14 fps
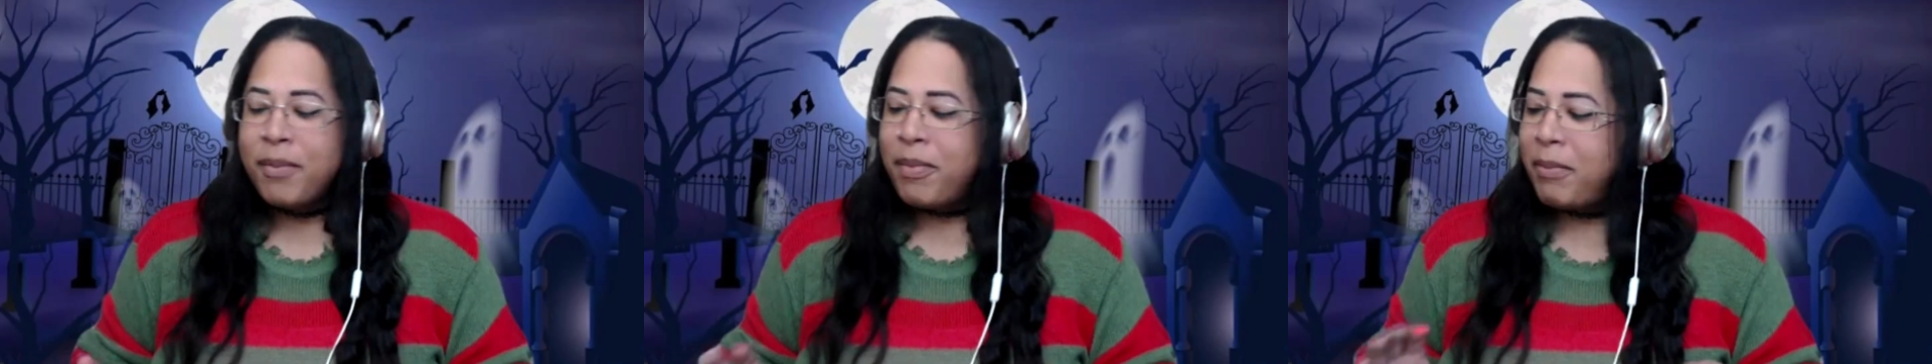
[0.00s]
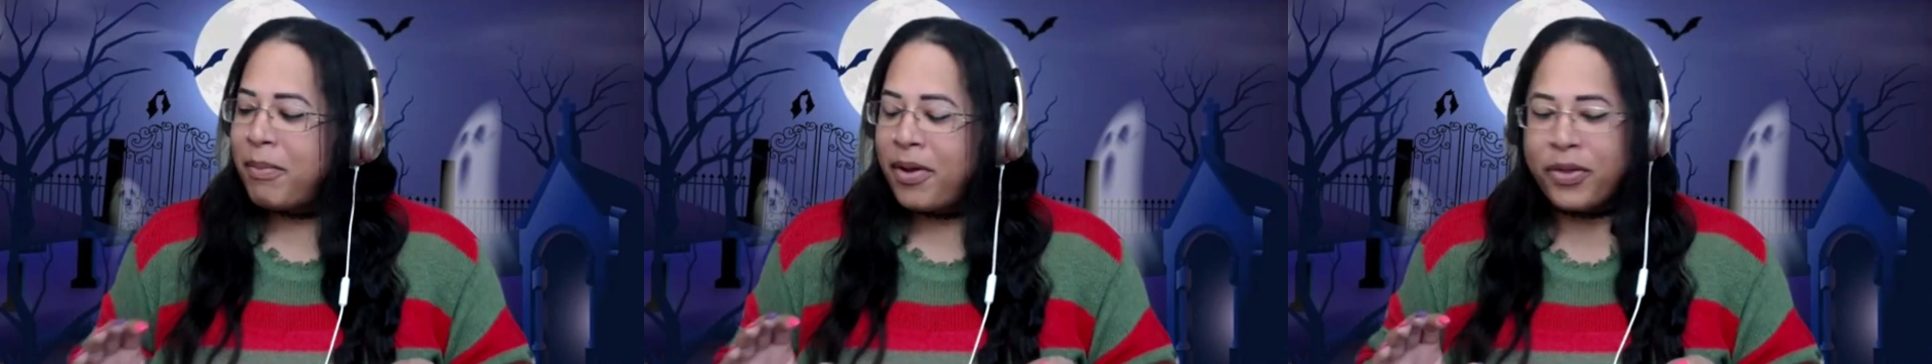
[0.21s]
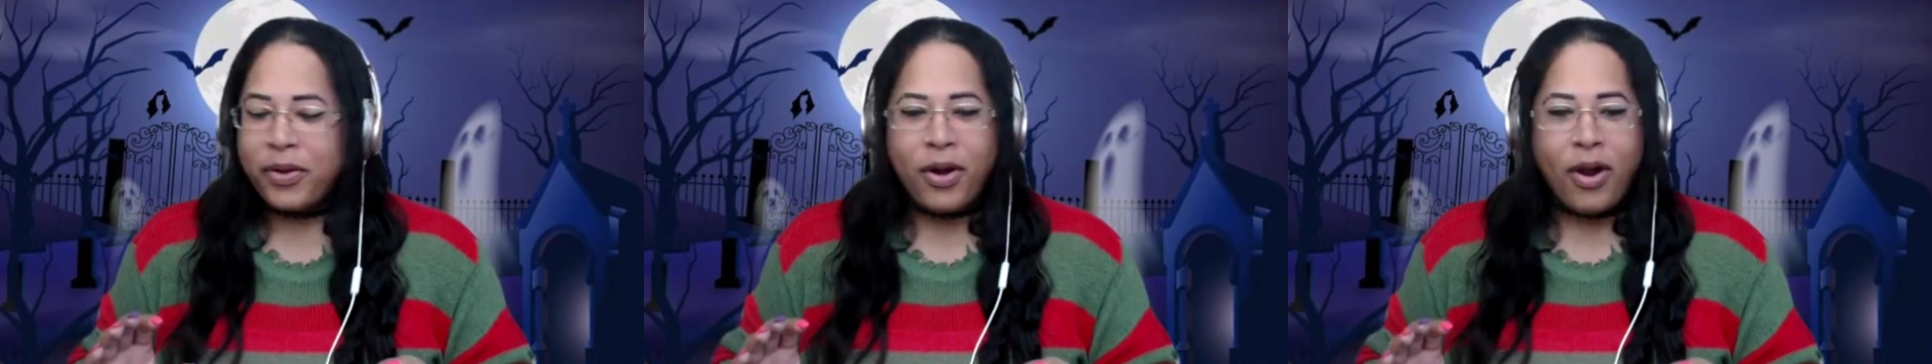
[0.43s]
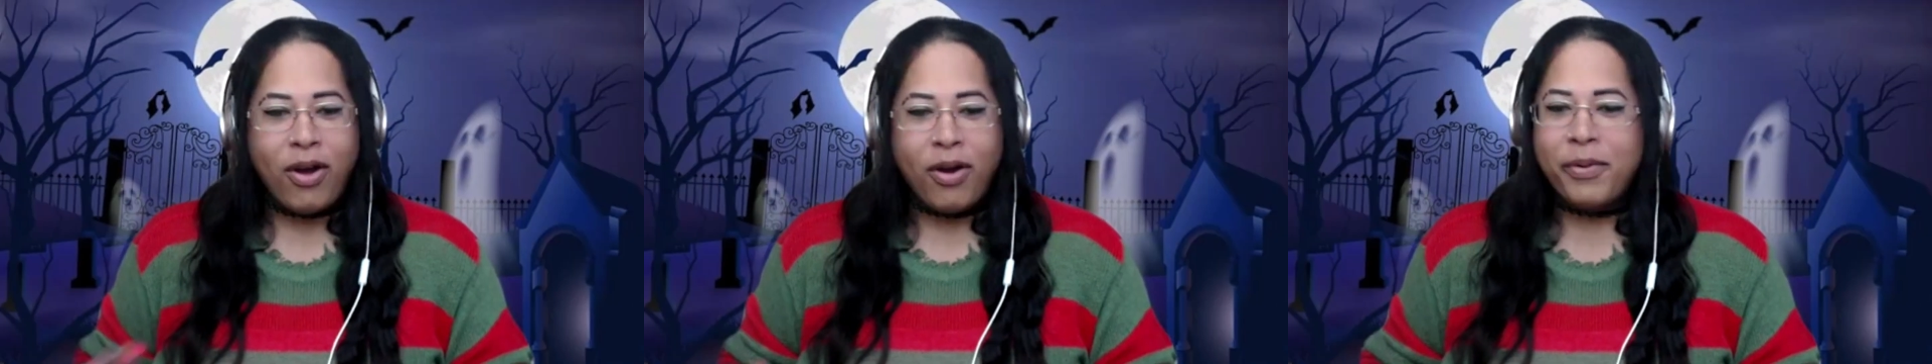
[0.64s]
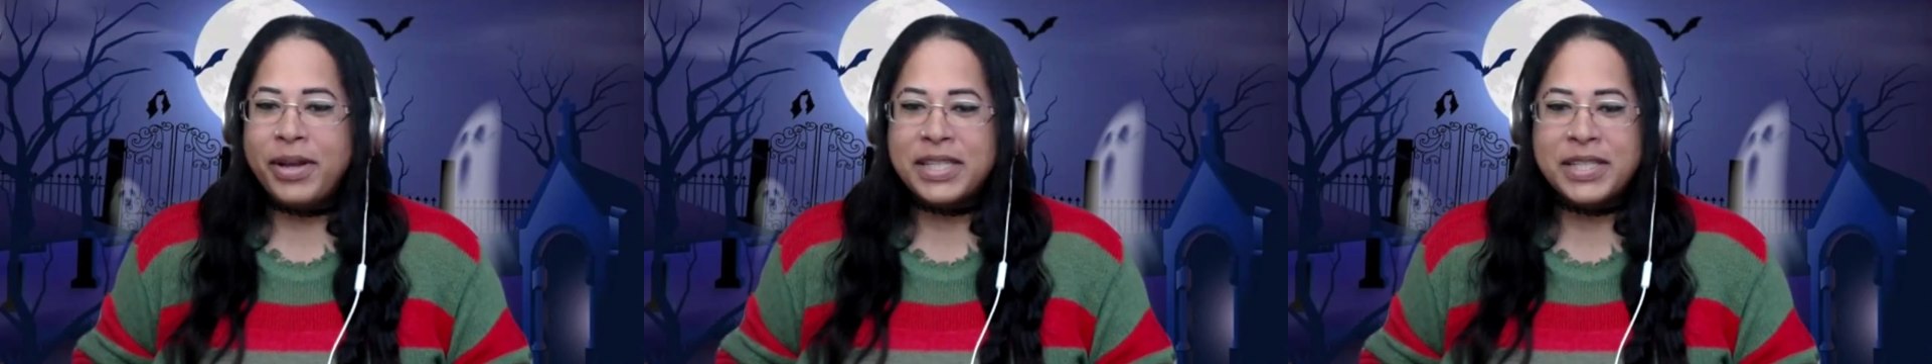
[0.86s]
my mother
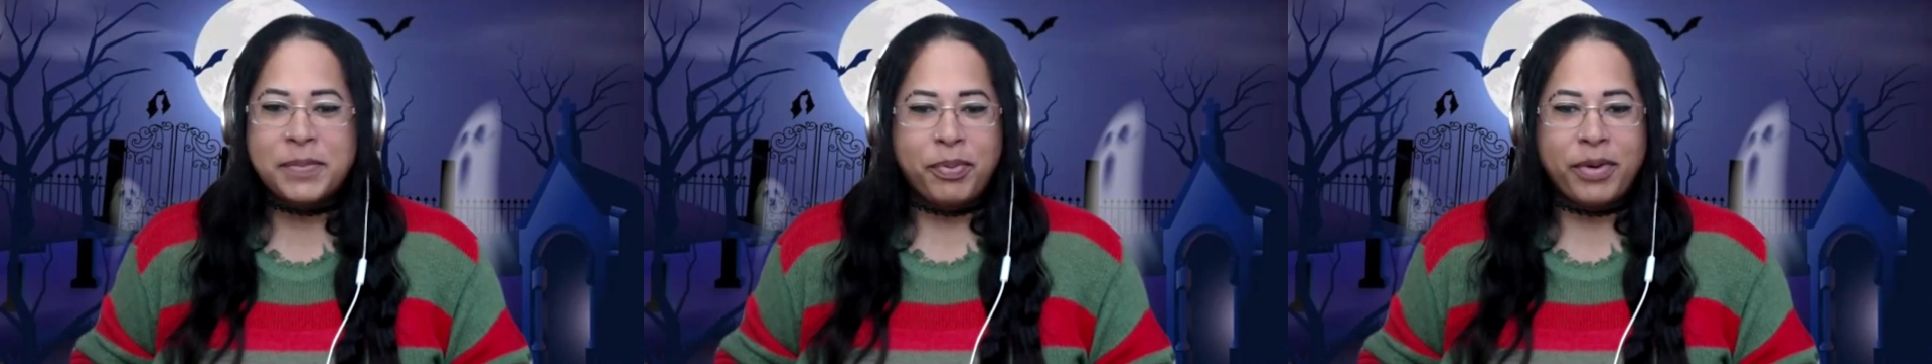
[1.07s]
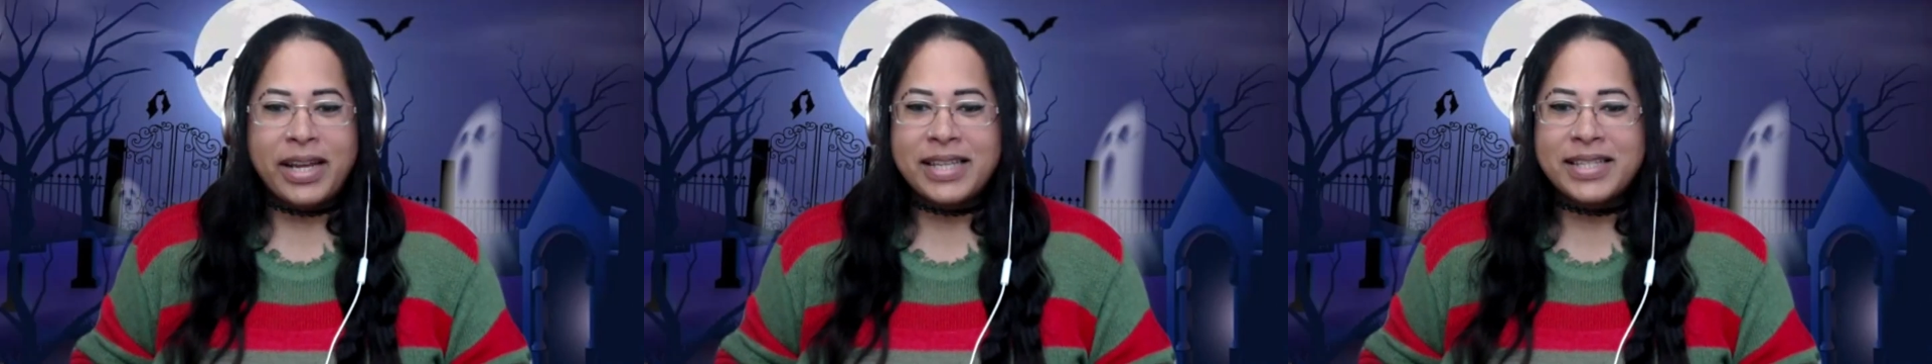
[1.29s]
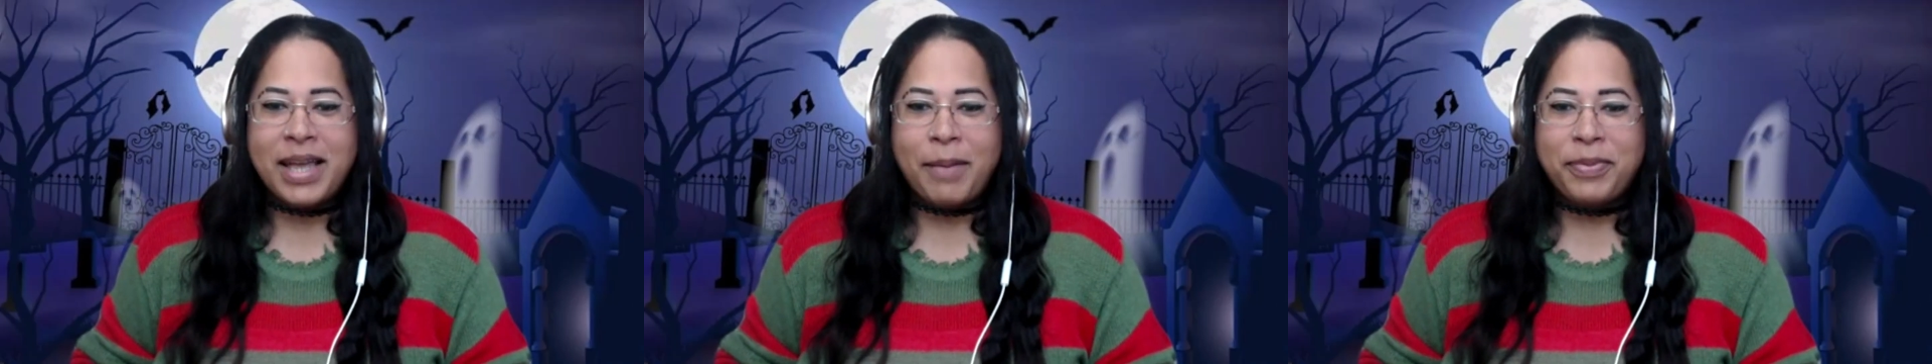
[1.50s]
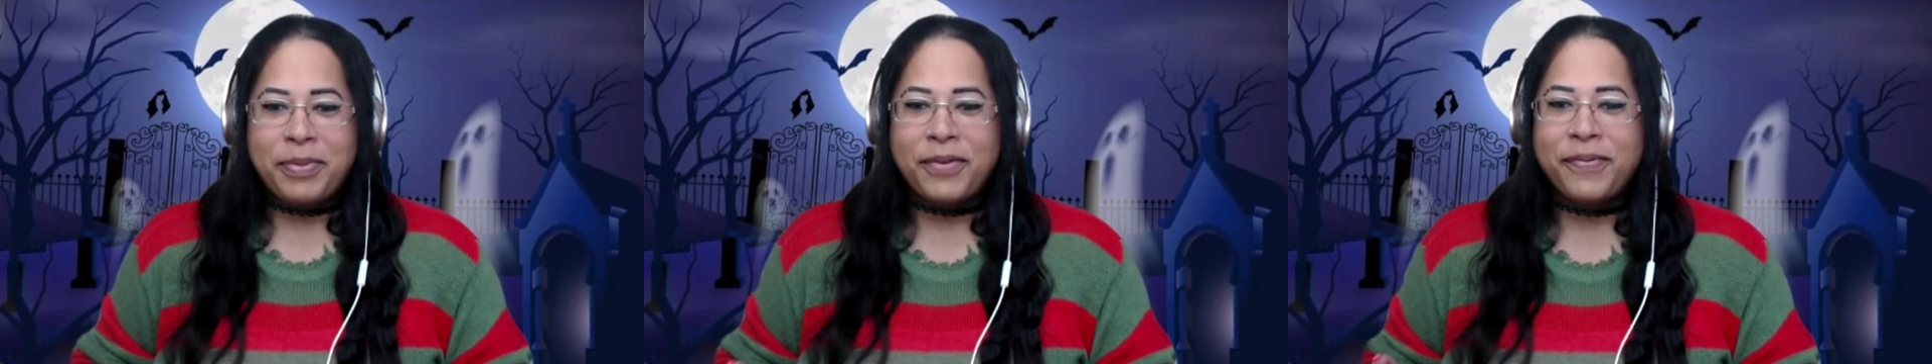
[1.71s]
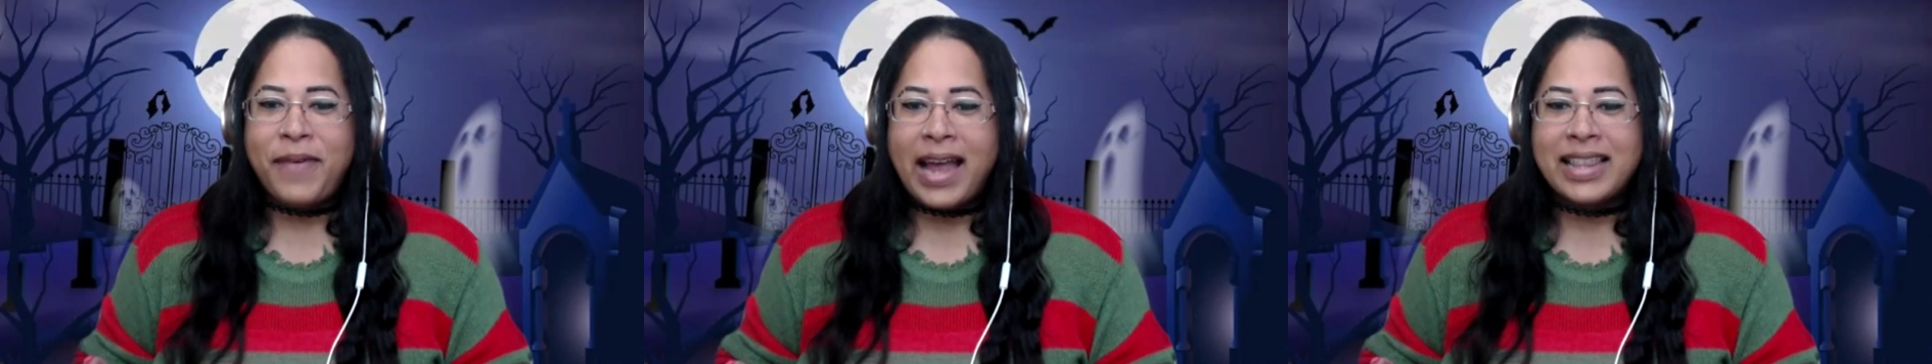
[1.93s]
always brings up
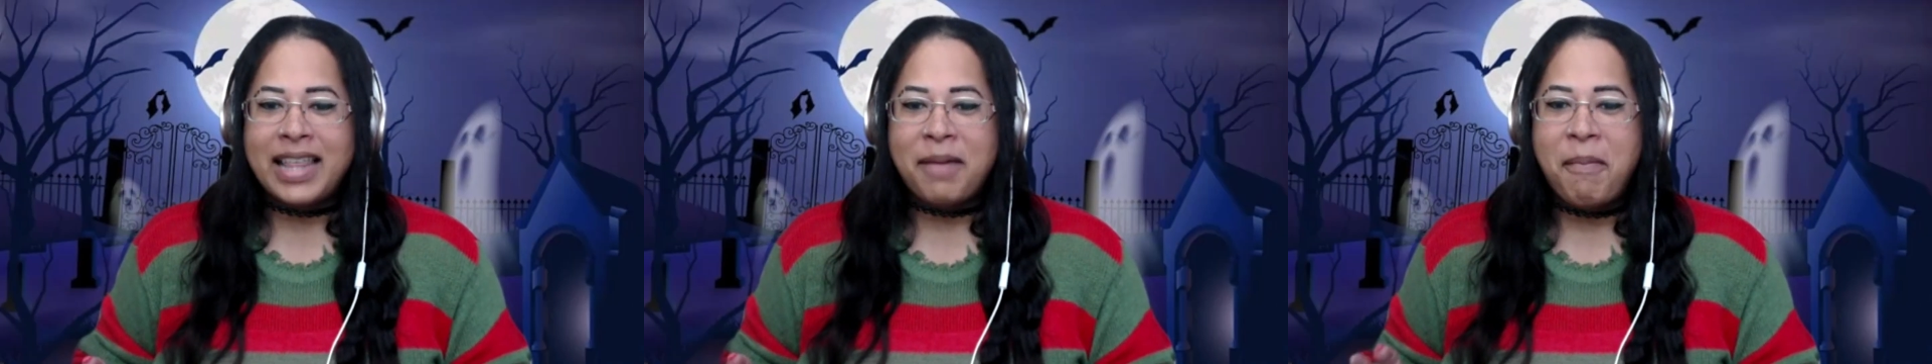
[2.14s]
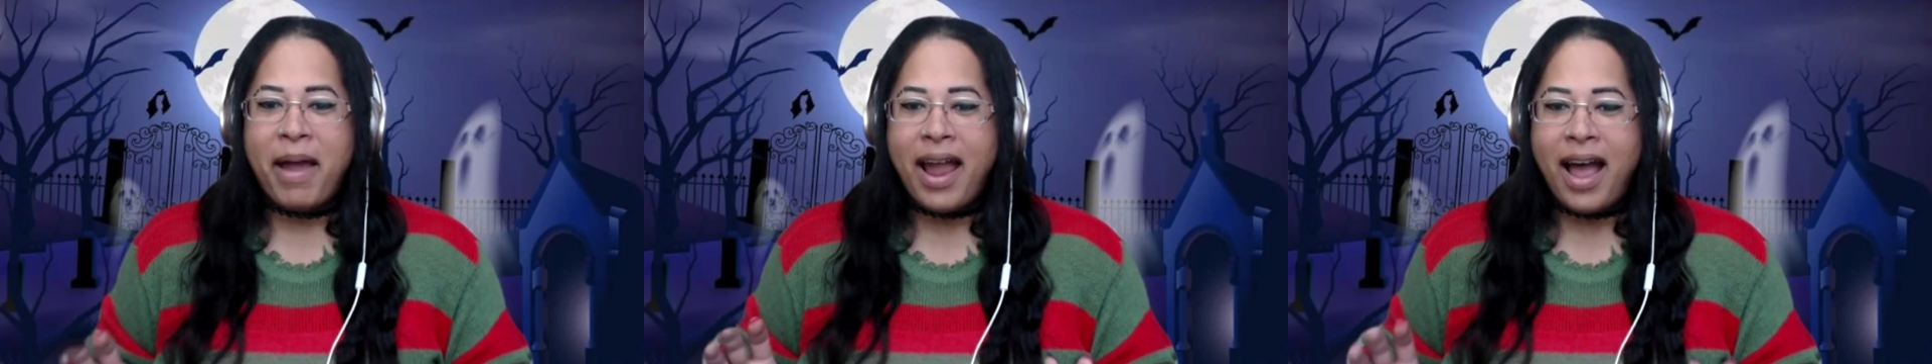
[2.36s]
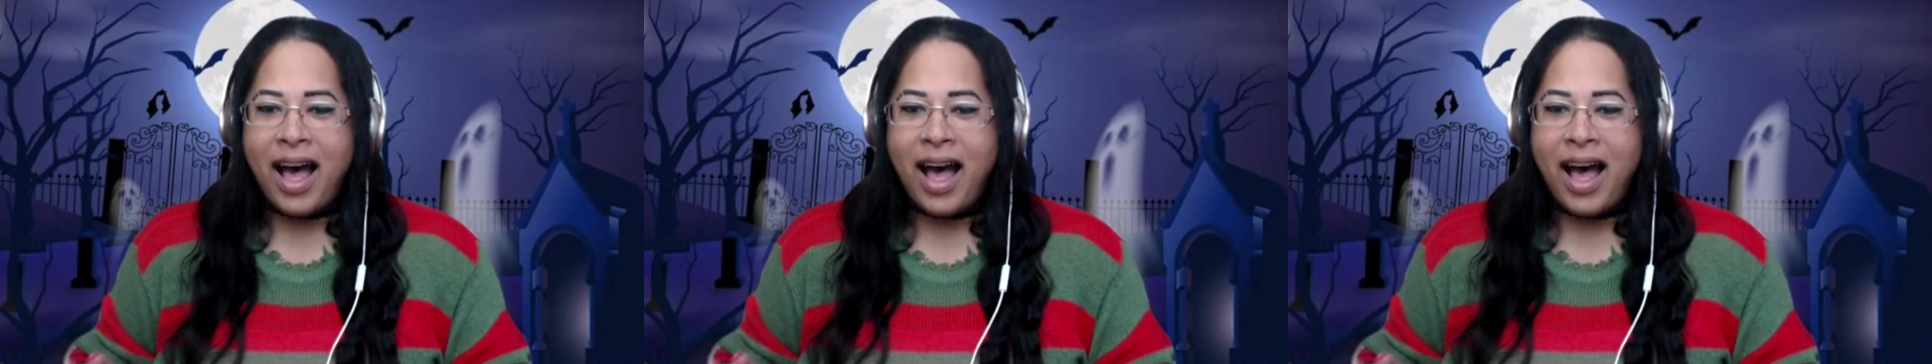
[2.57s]
the fact that my